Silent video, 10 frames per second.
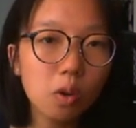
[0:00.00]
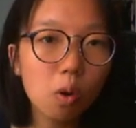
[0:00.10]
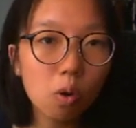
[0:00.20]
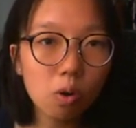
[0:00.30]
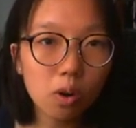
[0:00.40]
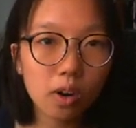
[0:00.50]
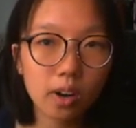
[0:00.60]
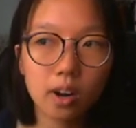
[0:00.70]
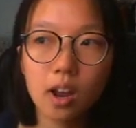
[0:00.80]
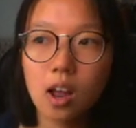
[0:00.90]

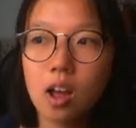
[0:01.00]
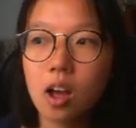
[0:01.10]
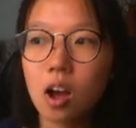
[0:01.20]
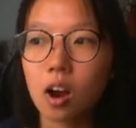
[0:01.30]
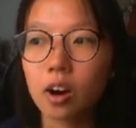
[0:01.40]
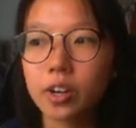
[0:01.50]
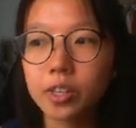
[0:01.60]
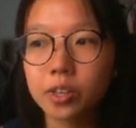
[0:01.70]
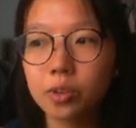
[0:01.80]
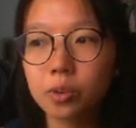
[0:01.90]
Or are
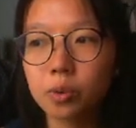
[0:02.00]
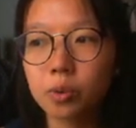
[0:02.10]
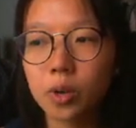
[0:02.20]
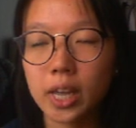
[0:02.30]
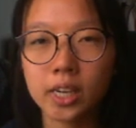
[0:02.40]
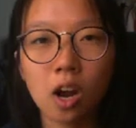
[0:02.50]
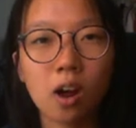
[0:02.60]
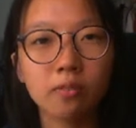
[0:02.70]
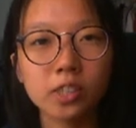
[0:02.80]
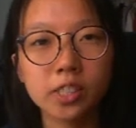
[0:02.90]
you in
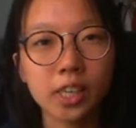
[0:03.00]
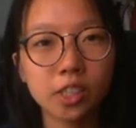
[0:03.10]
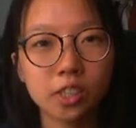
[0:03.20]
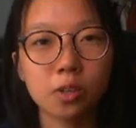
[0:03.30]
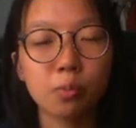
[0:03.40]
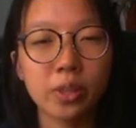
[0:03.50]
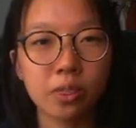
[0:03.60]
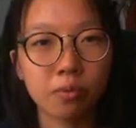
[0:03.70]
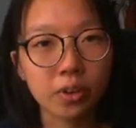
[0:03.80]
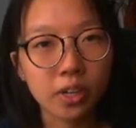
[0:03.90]
conversation with
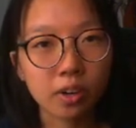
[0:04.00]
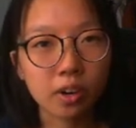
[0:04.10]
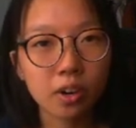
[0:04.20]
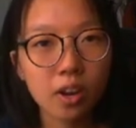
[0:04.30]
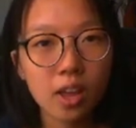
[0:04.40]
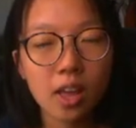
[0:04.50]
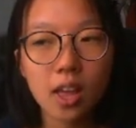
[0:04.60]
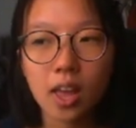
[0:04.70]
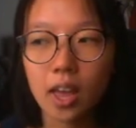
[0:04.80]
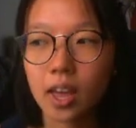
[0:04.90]
the reader
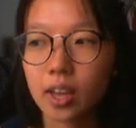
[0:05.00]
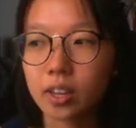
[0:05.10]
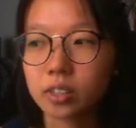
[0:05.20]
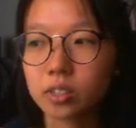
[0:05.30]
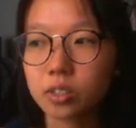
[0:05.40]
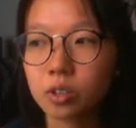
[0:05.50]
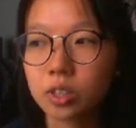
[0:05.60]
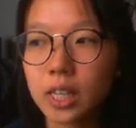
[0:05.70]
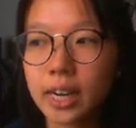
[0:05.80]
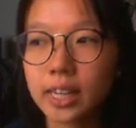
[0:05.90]
and you're
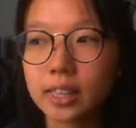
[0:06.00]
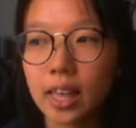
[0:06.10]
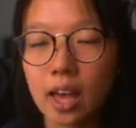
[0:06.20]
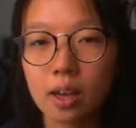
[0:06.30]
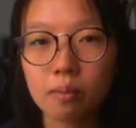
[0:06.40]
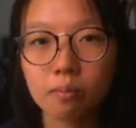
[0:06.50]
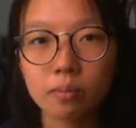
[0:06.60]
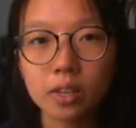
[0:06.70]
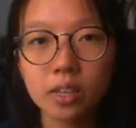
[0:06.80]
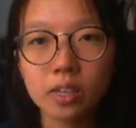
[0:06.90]
letting them
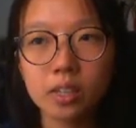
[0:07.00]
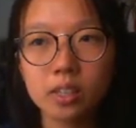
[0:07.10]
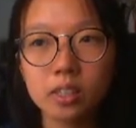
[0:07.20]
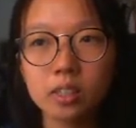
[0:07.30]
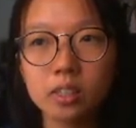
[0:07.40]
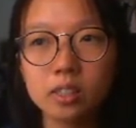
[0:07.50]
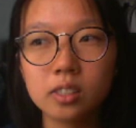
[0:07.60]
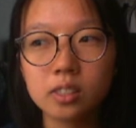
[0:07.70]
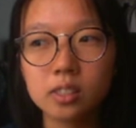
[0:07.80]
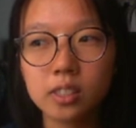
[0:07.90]

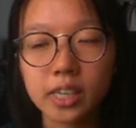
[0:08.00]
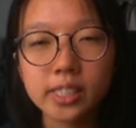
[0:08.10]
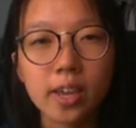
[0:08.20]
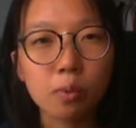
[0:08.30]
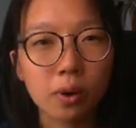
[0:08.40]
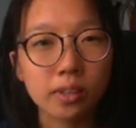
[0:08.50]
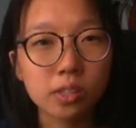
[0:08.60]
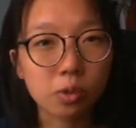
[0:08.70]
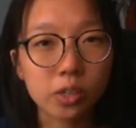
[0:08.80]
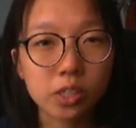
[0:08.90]
dictate where the
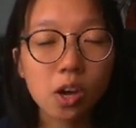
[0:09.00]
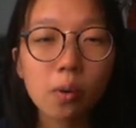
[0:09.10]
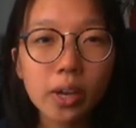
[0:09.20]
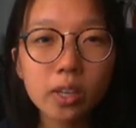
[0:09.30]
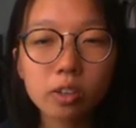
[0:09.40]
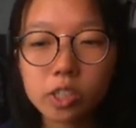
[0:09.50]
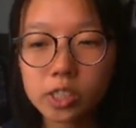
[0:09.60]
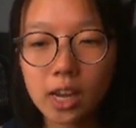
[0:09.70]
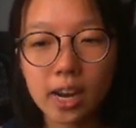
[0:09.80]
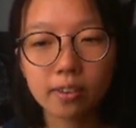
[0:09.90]
story's going? You're
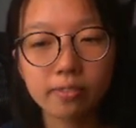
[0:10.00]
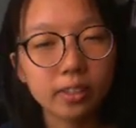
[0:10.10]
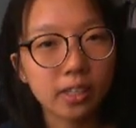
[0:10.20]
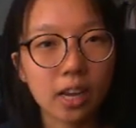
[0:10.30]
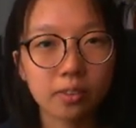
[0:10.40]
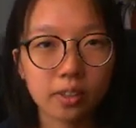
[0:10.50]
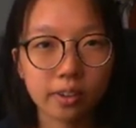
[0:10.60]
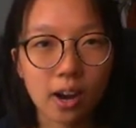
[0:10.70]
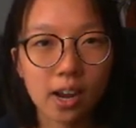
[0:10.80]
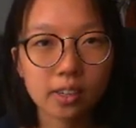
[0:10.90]
just kind of filling out the
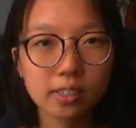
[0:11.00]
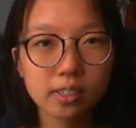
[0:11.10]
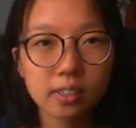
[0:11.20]
cracks.